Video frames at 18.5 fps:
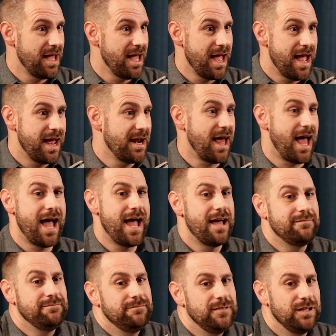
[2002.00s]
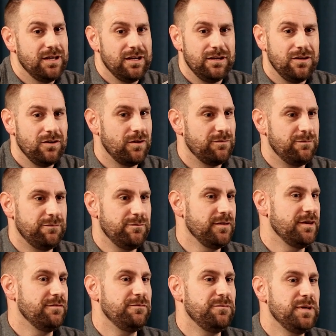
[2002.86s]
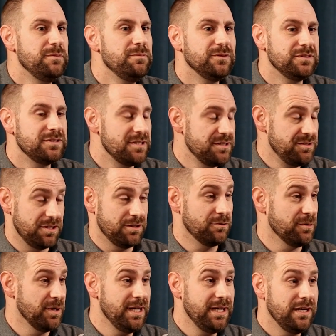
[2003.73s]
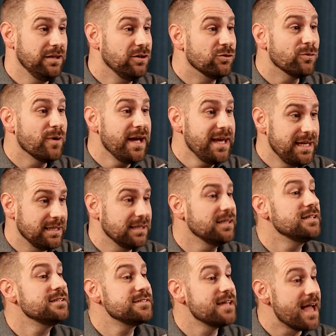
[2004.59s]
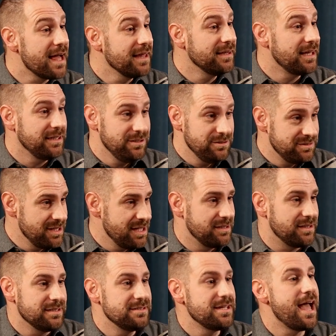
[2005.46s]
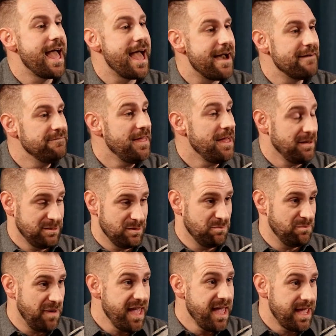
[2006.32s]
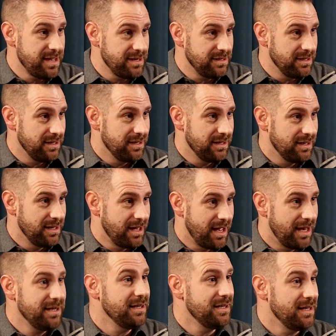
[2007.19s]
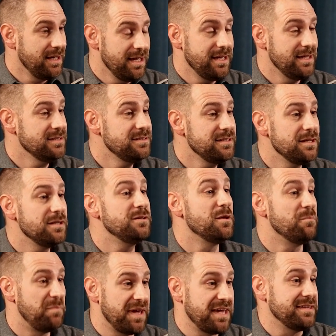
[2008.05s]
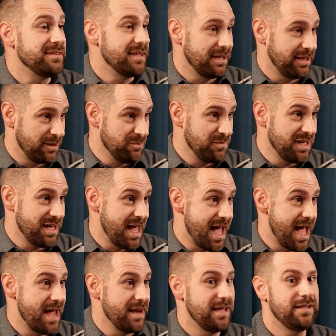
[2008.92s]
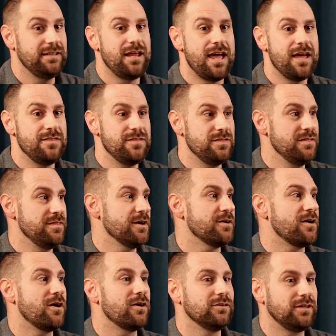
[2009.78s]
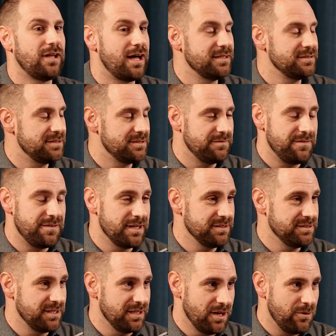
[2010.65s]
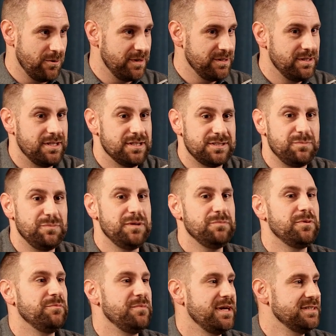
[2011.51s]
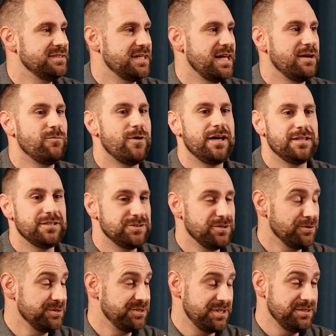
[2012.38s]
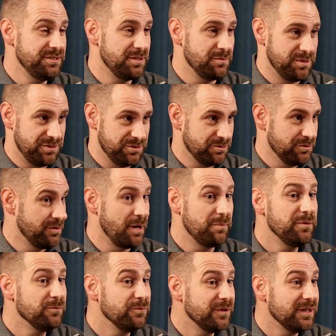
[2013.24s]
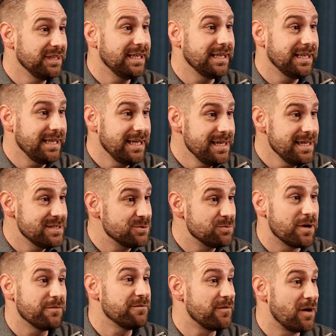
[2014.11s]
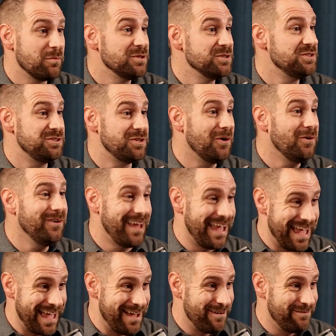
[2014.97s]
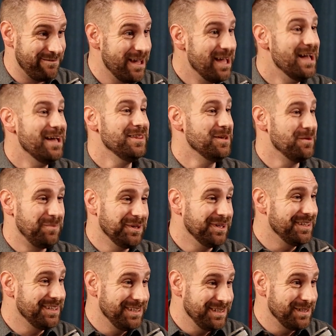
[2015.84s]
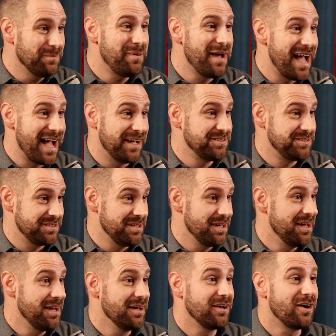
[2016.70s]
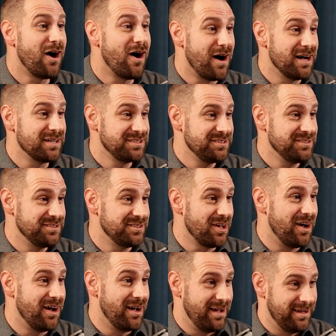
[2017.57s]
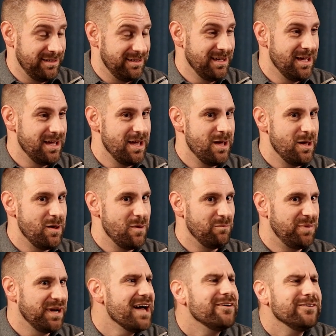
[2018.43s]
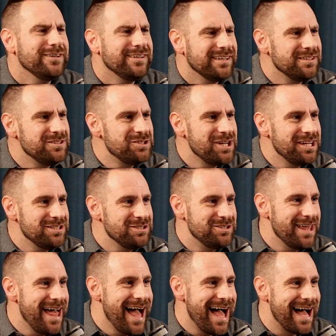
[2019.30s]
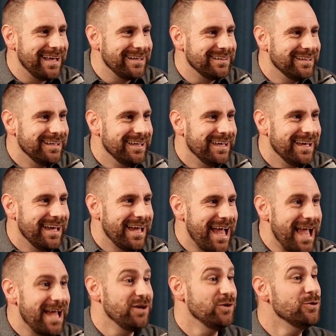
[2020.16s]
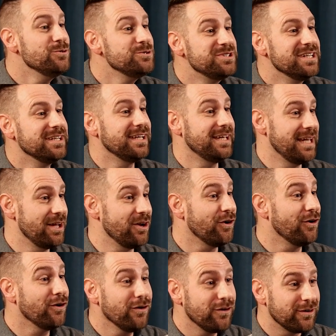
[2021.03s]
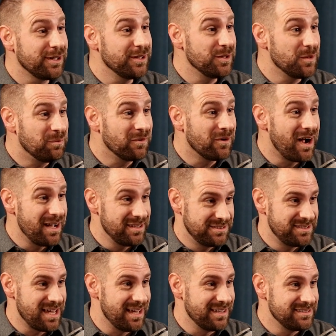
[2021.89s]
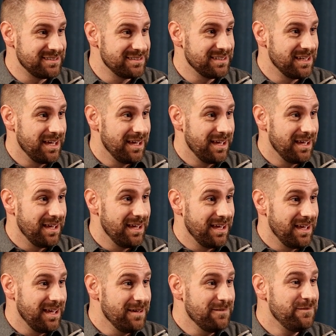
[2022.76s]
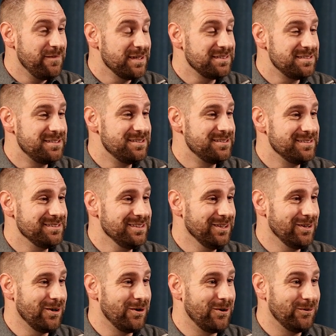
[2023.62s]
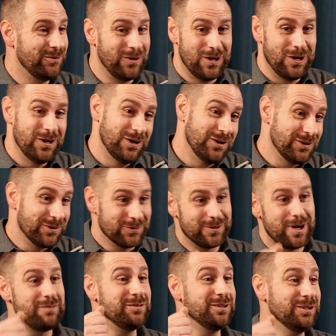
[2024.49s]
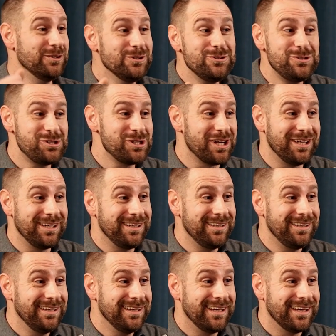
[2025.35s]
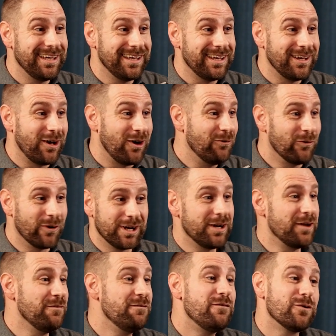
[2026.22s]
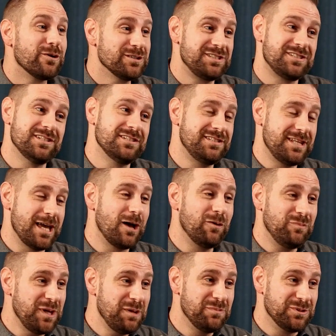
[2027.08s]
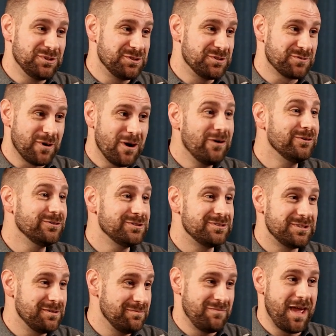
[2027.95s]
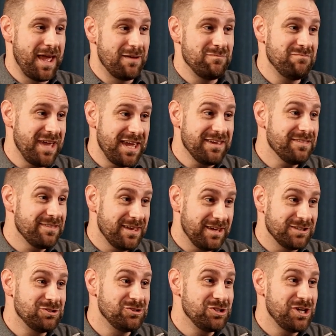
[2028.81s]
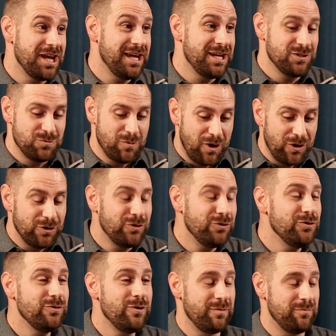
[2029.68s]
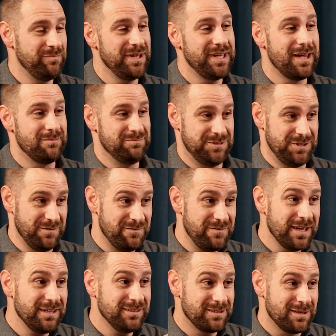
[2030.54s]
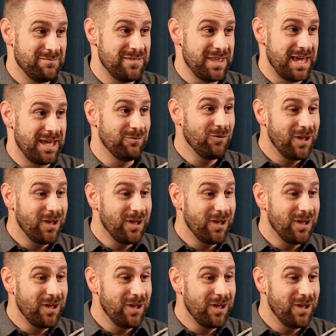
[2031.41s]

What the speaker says: And you know, if people disagree, great. Let's have that debate. And it is a debate that could be had. And there are lots of things that go into this. And people may say, well, this whole system is screwed up. And really it is, where farmers don't have the ability to pass costs on. But how are you going to change that? And who's going to get hurt in the process? If it's, you know, revolution, we're going to force this down people's throats and make things change. Well, who becomes the victim then?